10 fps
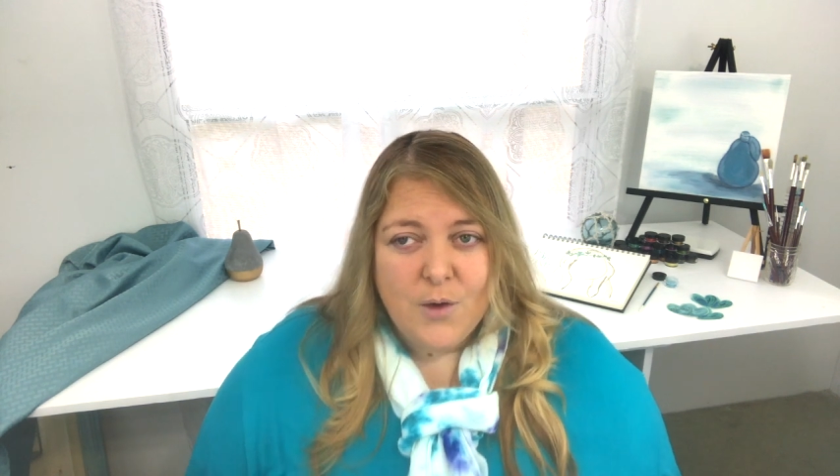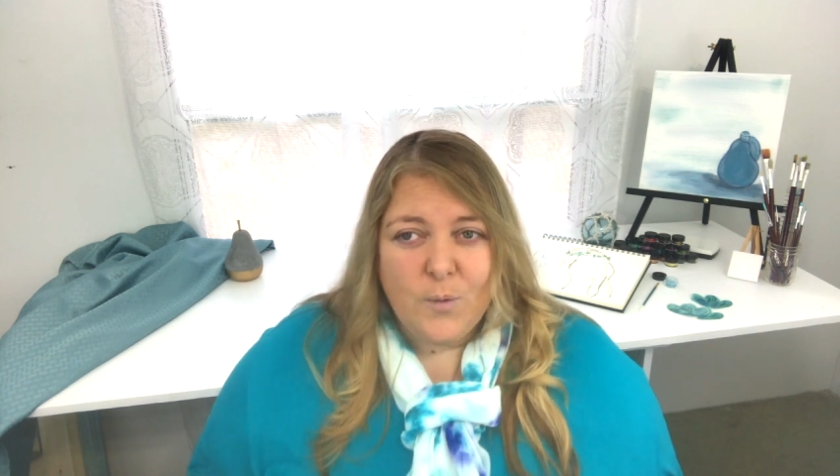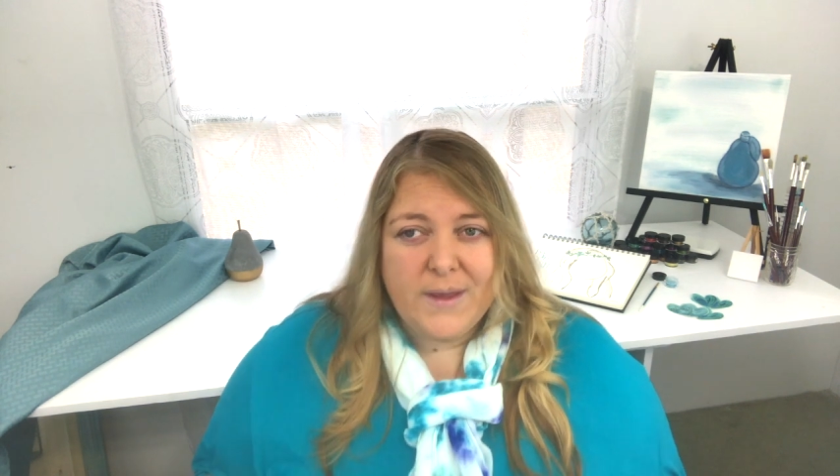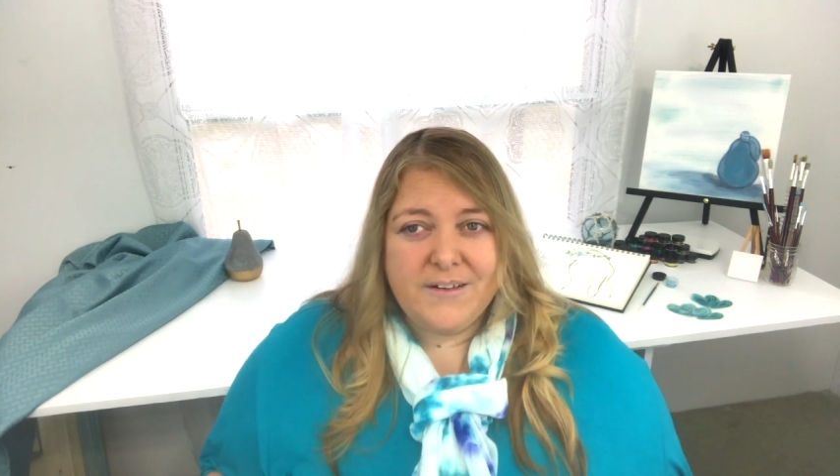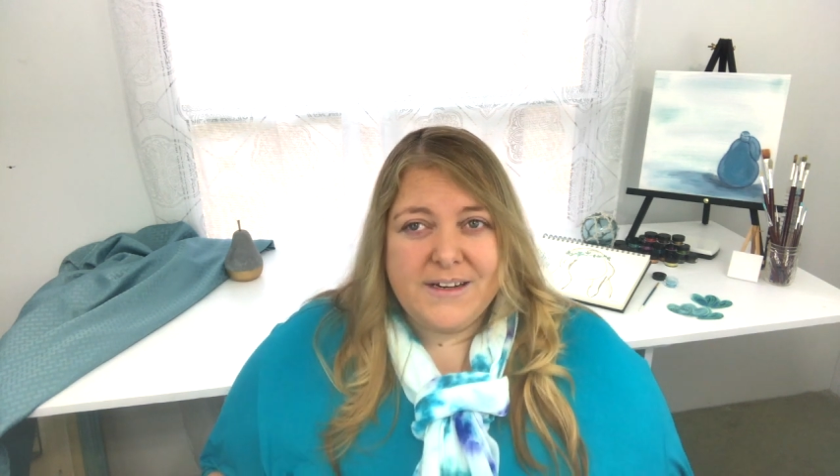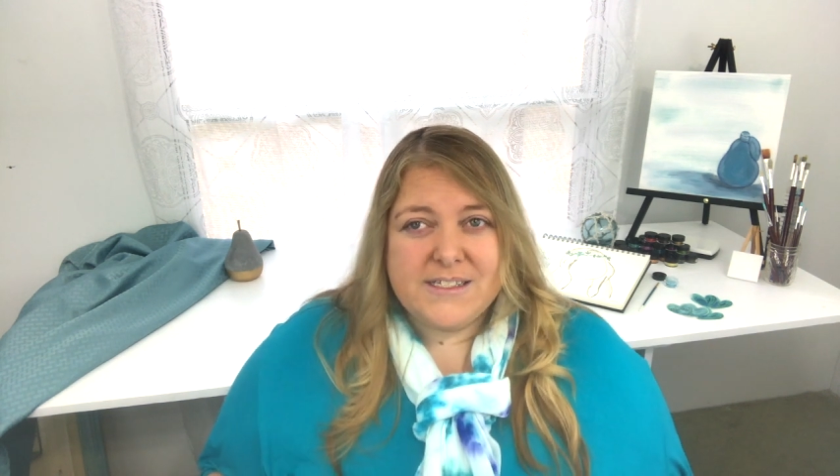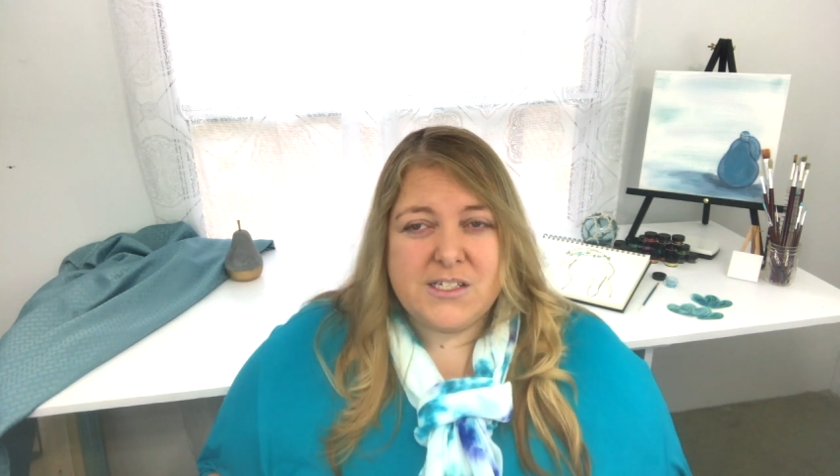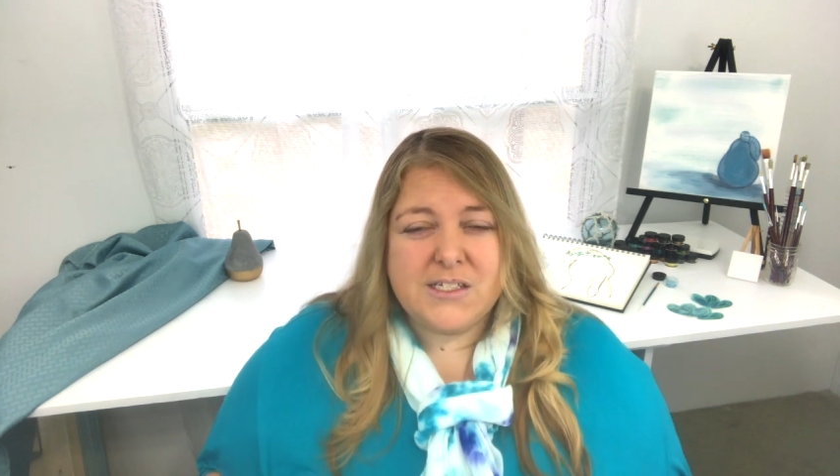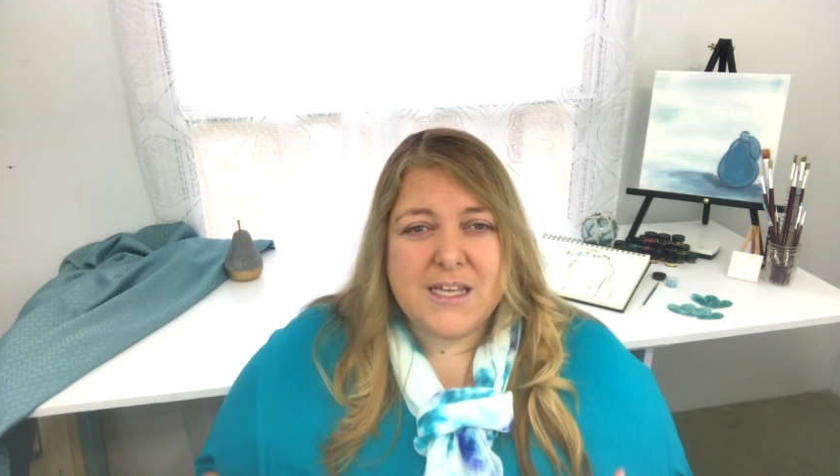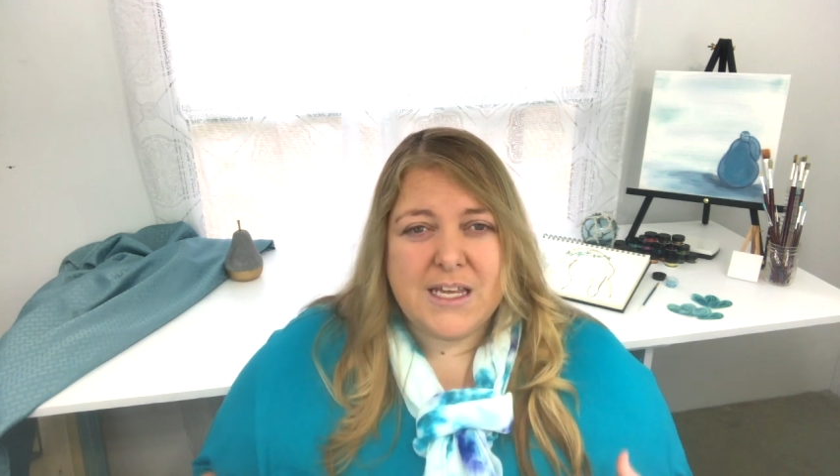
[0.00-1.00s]
Whether
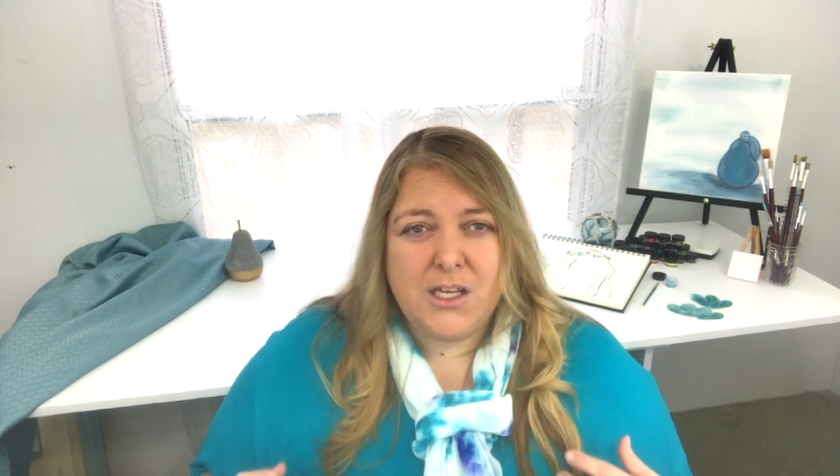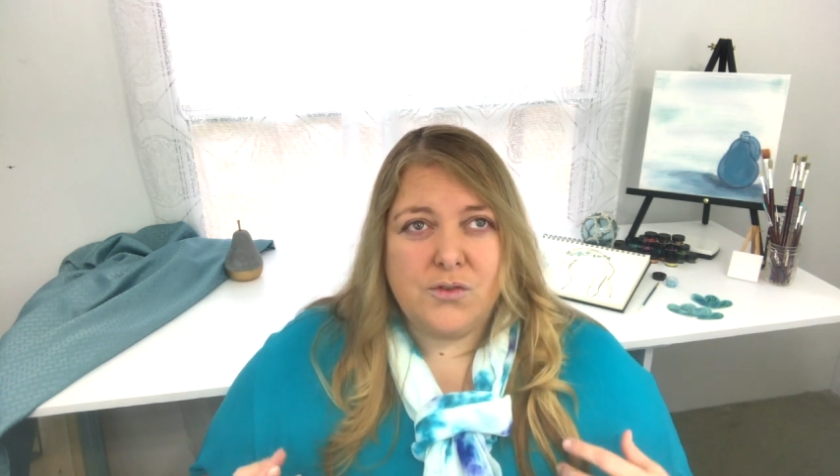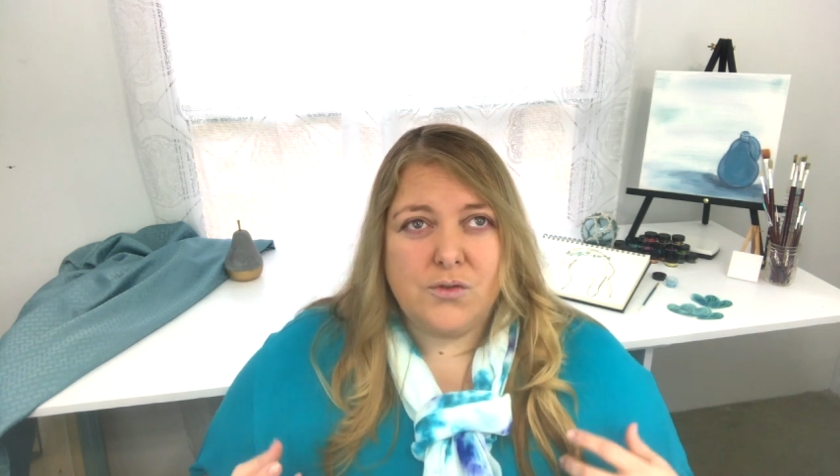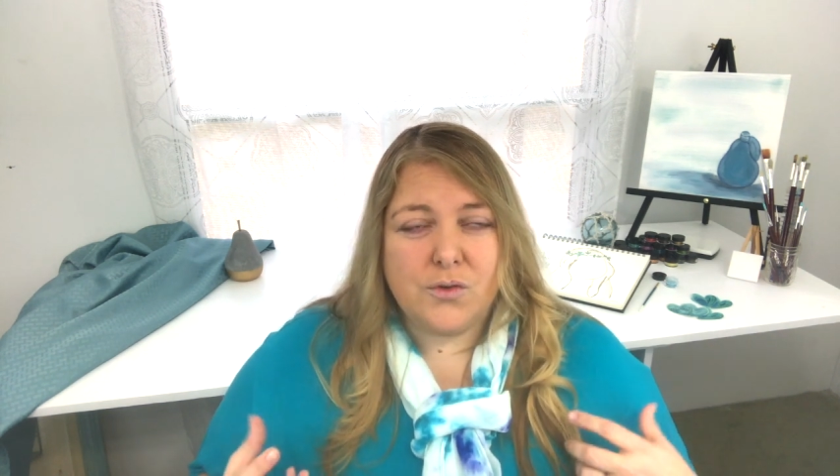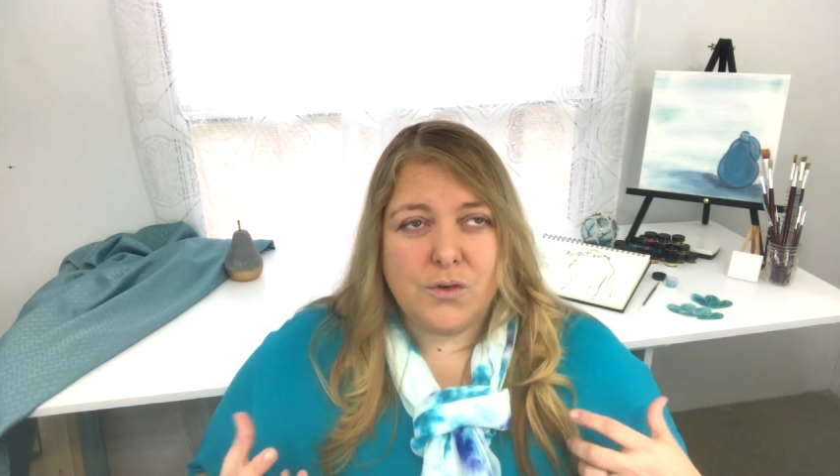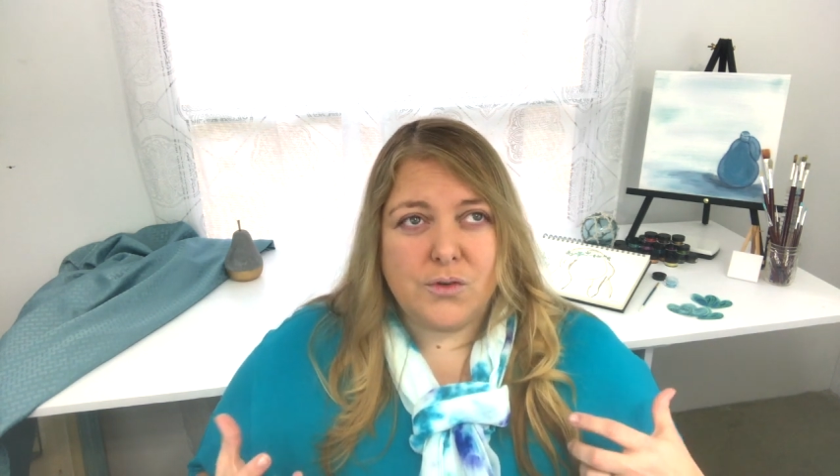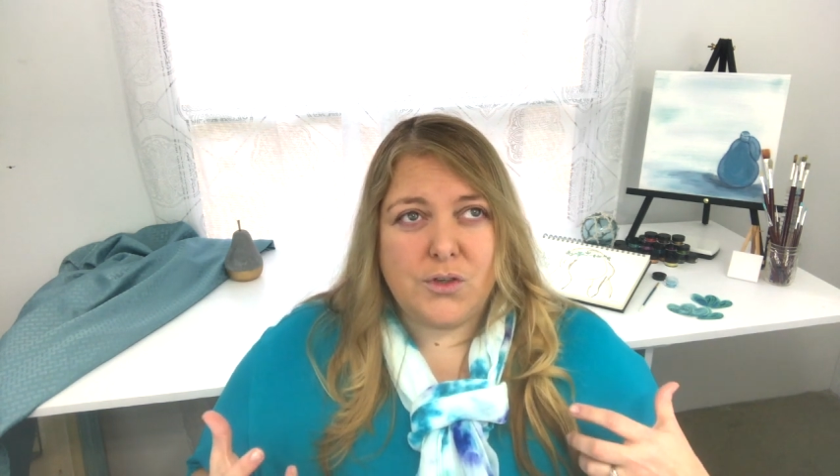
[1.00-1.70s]
it's just that you